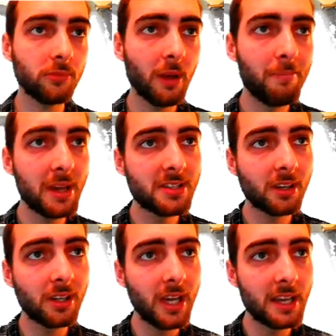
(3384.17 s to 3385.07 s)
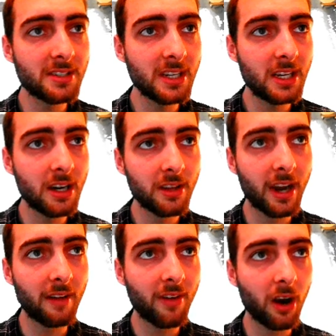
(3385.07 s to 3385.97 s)
Basically, I see here
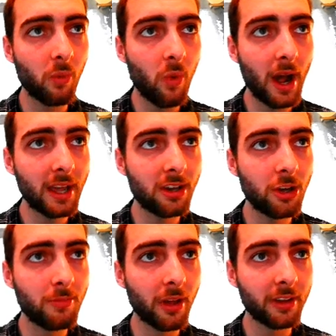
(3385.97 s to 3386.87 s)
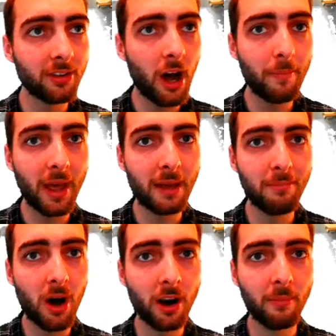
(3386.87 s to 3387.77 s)
that I've got a y cubed on the top and
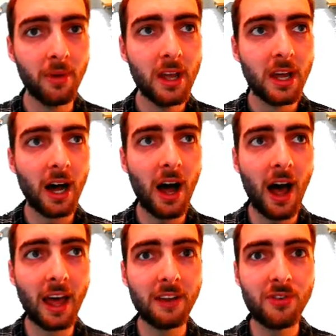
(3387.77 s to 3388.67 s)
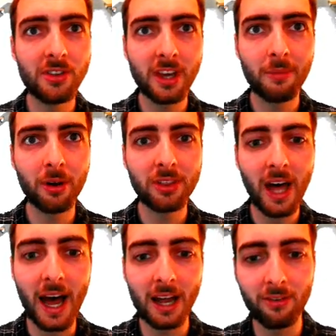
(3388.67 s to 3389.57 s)
bottom. And if you think about
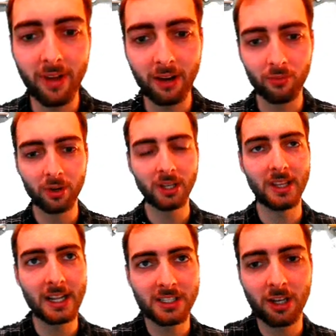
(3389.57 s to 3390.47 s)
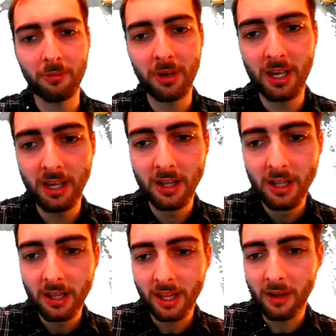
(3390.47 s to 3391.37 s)
that, like really that's going to be
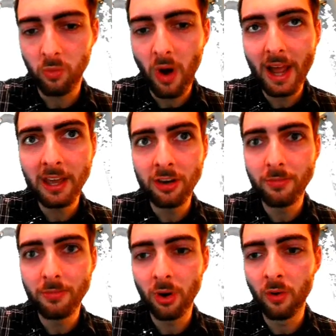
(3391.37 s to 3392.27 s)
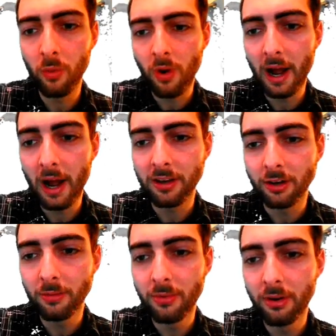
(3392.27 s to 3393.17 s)
like y cubed over y
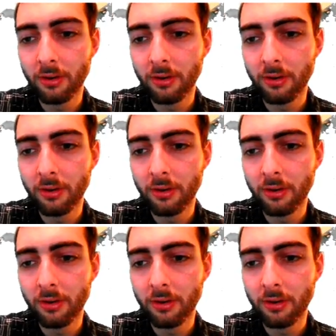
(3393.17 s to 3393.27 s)
cubed.